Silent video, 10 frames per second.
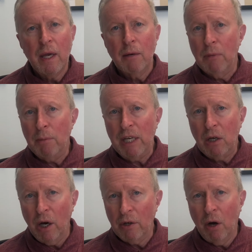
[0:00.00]
may be
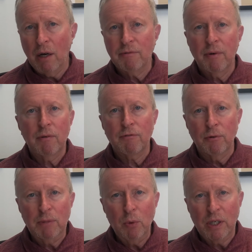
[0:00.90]
cut off
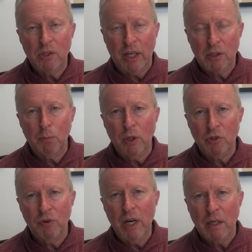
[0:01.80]
from U.S. export
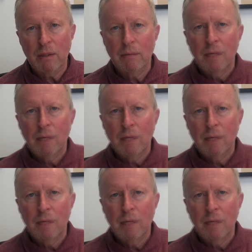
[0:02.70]
trade.